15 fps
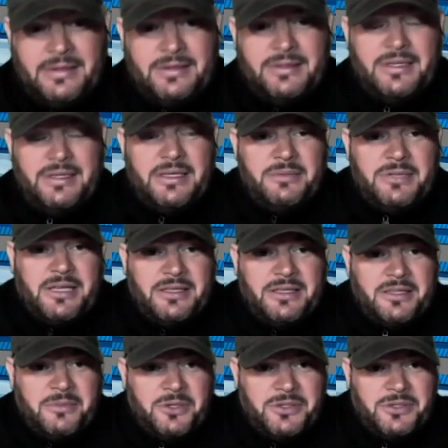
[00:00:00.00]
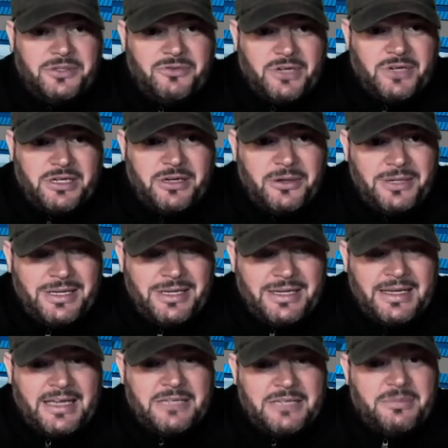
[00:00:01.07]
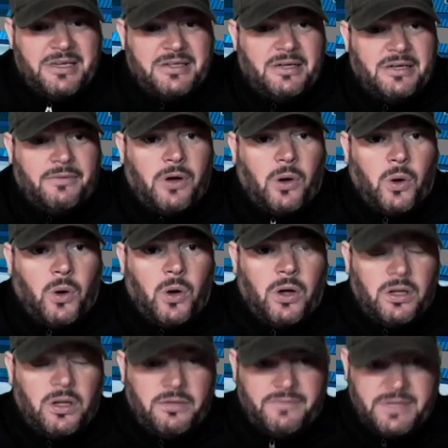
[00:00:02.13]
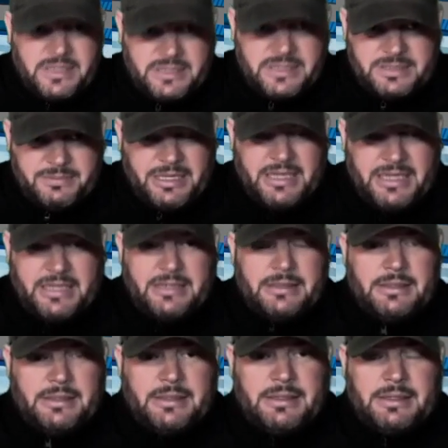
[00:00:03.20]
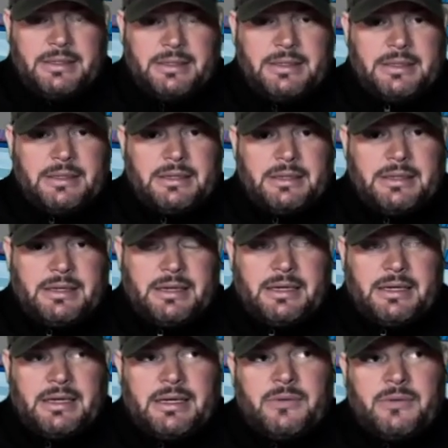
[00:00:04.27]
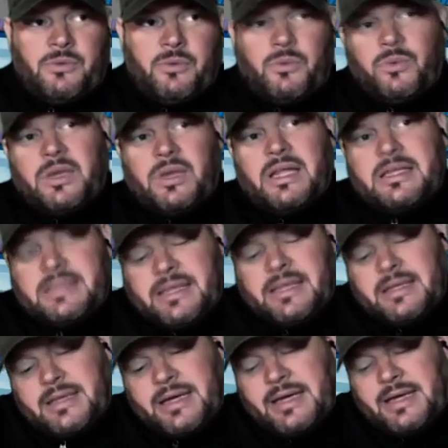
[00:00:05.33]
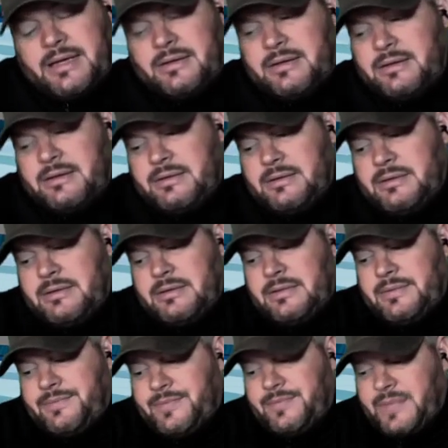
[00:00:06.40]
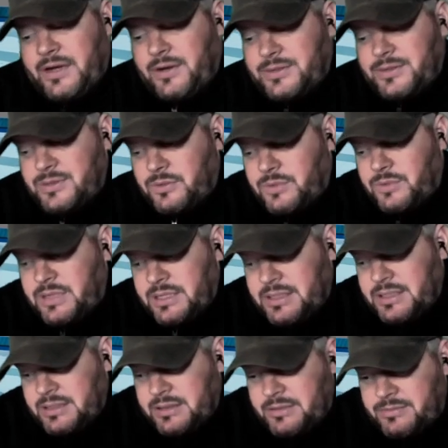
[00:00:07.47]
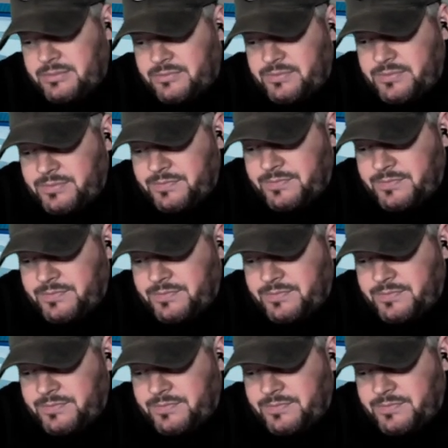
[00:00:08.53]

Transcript: seems like the most draconian aspect of all of this, man. And while I say that, I also want to give